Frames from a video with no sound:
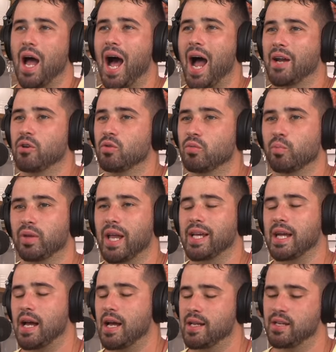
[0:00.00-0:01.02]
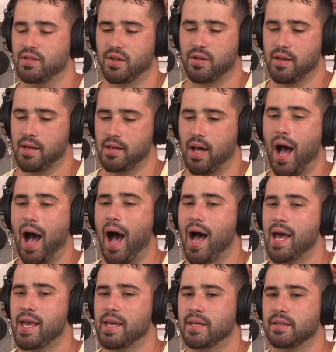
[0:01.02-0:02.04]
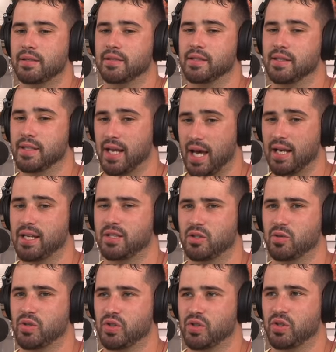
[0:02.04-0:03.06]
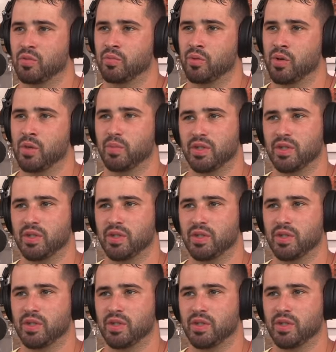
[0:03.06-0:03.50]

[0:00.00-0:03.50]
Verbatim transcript: I don't, but like, here's the thing. I get it to a certain point,